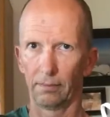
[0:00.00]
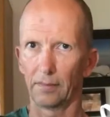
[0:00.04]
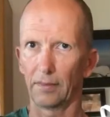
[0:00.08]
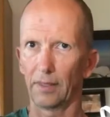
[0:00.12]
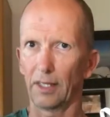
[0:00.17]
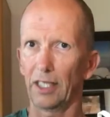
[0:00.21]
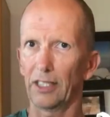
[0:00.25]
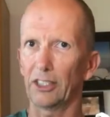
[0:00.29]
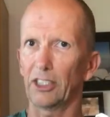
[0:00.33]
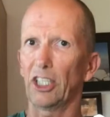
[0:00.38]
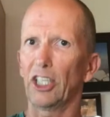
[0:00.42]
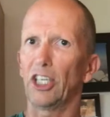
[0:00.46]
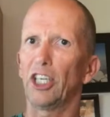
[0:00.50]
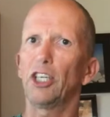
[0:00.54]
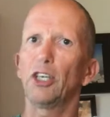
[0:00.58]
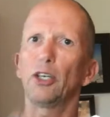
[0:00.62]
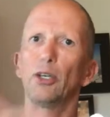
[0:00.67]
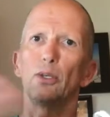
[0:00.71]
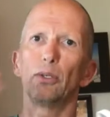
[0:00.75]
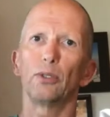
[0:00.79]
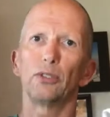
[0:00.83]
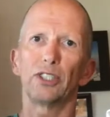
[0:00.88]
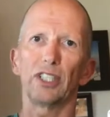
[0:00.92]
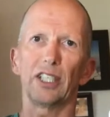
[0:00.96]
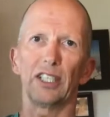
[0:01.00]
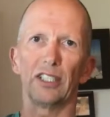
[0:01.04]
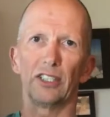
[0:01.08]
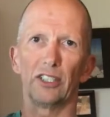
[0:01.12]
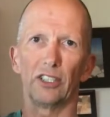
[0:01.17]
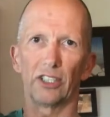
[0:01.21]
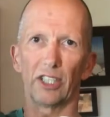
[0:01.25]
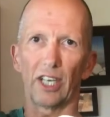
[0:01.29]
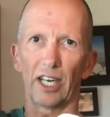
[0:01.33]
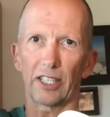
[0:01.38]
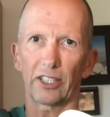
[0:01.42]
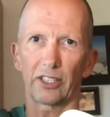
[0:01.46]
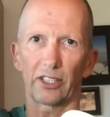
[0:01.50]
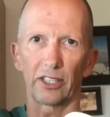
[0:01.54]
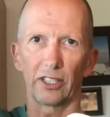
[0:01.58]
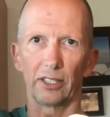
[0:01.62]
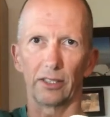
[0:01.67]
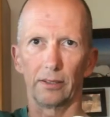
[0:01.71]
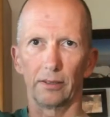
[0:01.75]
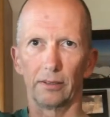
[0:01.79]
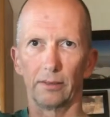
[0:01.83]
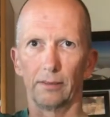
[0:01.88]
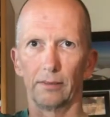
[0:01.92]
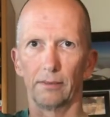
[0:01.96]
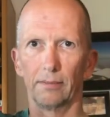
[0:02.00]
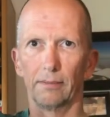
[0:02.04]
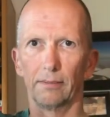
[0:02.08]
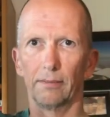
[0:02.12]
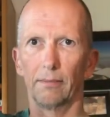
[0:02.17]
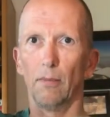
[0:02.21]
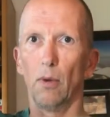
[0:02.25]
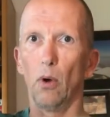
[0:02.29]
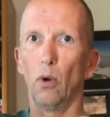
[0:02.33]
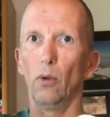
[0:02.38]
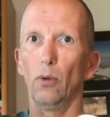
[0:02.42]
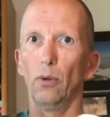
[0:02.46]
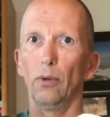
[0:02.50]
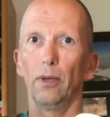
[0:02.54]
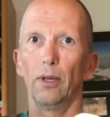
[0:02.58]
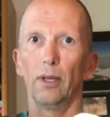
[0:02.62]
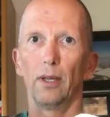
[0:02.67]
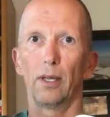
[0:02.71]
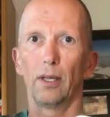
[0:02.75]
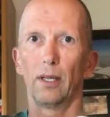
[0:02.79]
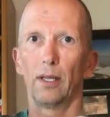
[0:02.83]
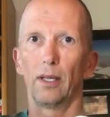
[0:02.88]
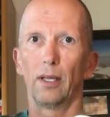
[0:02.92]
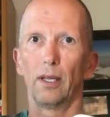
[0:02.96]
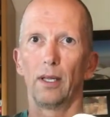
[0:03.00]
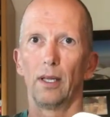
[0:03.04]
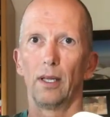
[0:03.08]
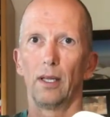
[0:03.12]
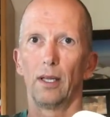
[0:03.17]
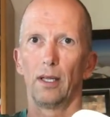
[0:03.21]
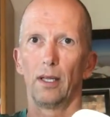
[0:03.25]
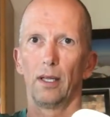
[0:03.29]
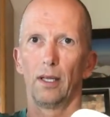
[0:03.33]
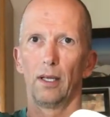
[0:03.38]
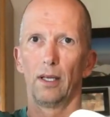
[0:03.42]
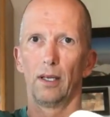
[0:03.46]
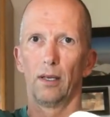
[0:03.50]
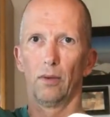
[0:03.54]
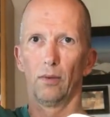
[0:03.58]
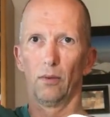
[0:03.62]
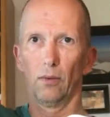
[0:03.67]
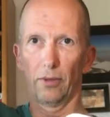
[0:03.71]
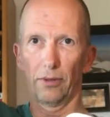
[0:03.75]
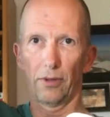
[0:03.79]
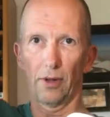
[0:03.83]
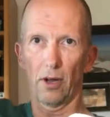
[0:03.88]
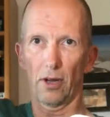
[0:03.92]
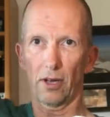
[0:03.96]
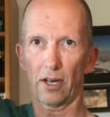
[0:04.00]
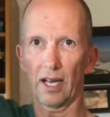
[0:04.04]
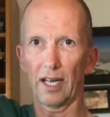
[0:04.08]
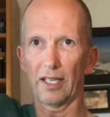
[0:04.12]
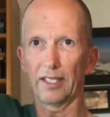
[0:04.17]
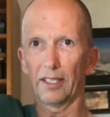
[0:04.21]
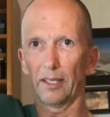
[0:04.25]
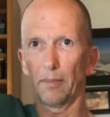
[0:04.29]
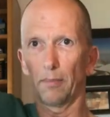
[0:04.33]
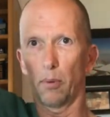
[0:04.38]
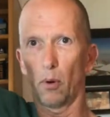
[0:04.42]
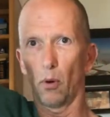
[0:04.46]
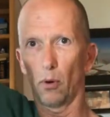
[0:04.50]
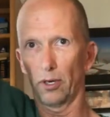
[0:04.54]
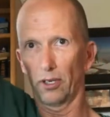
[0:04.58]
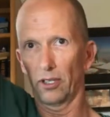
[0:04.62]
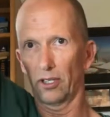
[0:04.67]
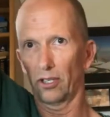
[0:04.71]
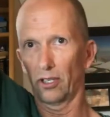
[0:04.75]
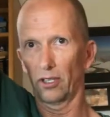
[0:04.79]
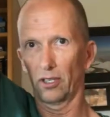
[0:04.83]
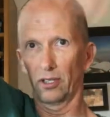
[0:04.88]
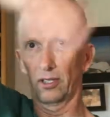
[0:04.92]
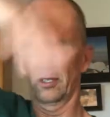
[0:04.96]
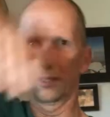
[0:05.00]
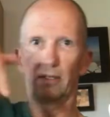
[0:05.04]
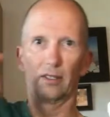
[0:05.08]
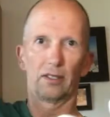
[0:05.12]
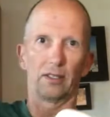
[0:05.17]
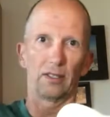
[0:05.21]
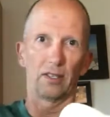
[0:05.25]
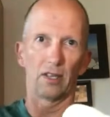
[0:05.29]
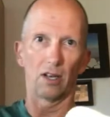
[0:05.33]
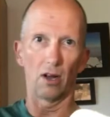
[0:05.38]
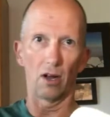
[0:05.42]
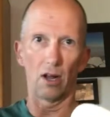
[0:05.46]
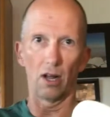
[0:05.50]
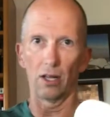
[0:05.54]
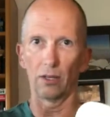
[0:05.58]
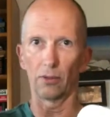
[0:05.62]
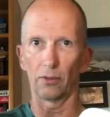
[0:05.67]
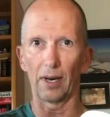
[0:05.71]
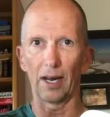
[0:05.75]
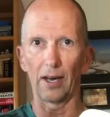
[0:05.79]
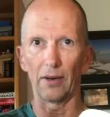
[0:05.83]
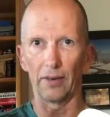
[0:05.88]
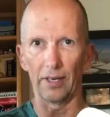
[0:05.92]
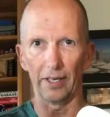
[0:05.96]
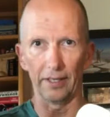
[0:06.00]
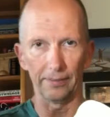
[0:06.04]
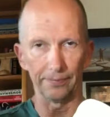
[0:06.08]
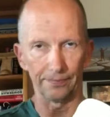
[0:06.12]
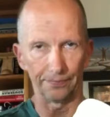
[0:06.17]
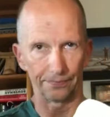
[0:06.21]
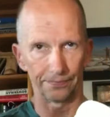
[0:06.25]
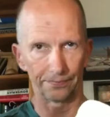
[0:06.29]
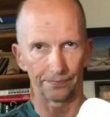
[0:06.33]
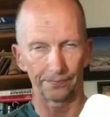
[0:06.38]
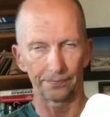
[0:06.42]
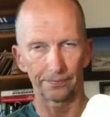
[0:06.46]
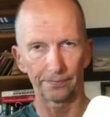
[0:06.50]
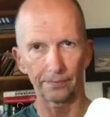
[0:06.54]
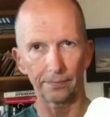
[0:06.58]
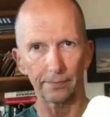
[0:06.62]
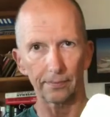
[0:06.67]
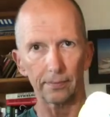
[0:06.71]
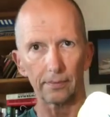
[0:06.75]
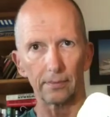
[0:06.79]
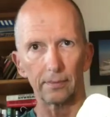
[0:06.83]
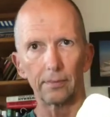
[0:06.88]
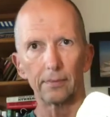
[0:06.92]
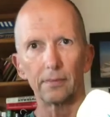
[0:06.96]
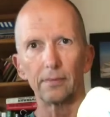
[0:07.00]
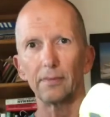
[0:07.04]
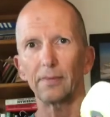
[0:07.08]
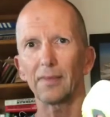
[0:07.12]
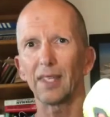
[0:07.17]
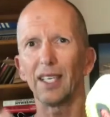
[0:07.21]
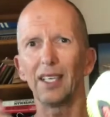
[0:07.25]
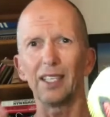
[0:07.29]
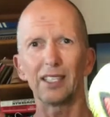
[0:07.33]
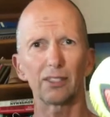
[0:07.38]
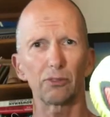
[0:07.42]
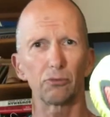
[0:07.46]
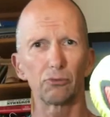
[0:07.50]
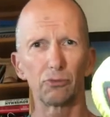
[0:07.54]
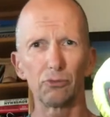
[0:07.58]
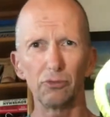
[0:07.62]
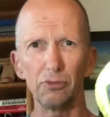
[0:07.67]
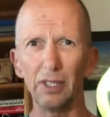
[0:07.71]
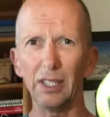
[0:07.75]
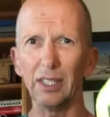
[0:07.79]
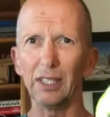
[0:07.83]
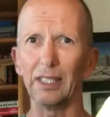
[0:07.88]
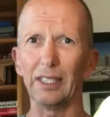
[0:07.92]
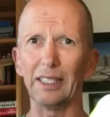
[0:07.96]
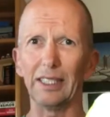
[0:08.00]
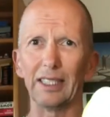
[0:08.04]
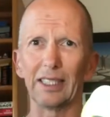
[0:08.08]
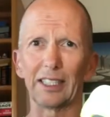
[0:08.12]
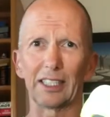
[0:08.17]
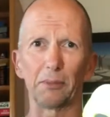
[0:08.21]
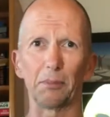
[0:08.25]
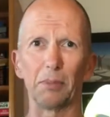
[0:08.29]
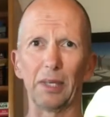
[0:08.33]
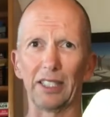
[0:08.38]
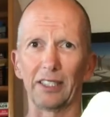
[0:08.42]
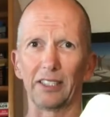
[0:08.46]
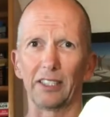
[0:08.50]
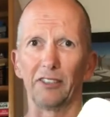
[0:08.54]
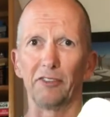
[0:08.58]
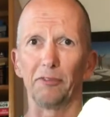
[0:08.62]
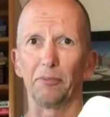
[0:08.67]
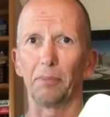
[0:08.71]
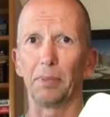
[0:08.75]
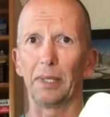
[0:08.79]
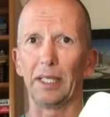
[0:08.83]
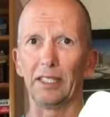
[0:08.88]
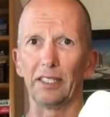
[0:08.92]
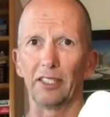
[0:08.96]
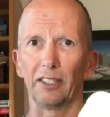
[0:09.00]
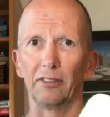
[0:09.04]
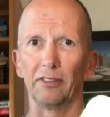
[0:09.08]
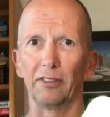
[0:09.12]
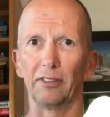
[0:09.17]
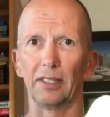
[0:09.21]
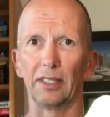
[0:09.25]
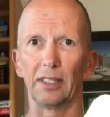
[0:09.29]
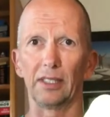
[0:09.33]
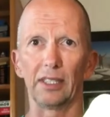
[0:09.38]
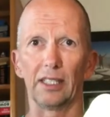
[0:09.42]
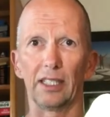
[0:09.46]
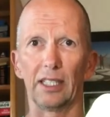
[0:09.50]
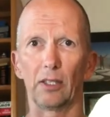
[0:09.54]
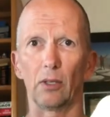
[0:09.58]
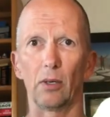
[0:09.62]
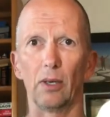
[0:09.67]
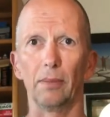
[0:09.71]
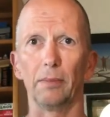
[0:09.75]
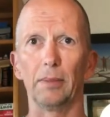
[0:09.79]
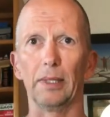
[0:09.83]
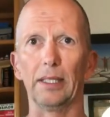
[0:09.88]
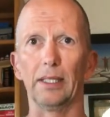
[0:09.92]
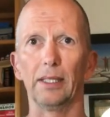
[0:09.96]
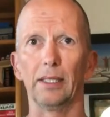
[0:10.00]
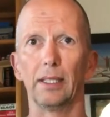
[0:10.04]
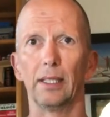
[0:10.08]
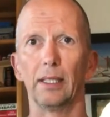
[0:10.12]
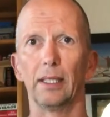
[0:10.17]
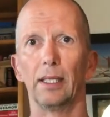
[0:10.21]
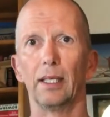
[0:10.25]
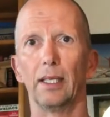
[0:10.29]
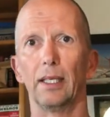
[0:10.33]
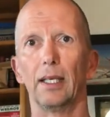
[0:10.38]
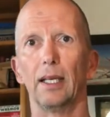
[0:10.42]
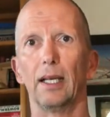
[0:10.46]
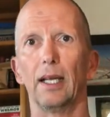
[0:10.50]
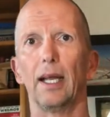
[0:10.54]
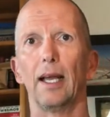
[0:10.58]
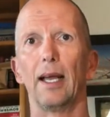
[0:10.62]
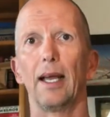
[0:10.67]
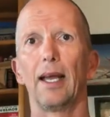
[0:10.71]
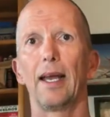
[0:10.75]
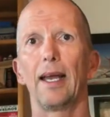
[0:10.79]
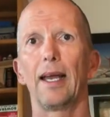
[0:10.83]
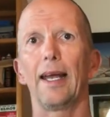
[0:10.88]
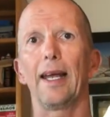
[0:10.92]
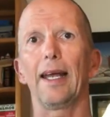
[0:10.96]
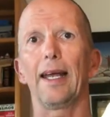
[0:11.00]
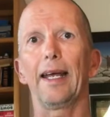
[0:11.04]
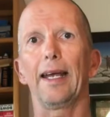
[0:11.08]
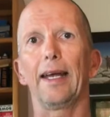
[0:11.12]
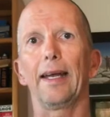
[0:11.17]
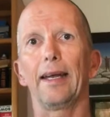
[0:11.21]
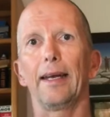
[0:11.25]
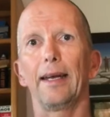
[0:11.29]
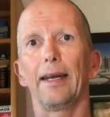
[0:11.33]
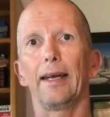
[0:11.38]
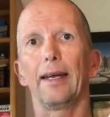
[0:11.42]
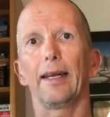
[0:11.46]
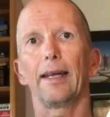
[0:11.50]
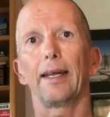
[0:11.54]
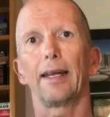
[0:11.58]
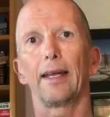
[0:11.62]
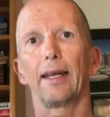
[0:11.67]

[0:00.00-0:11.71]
it's a huge injection mold with all kinds of ports all around it. It's really expensive piece of equipment, and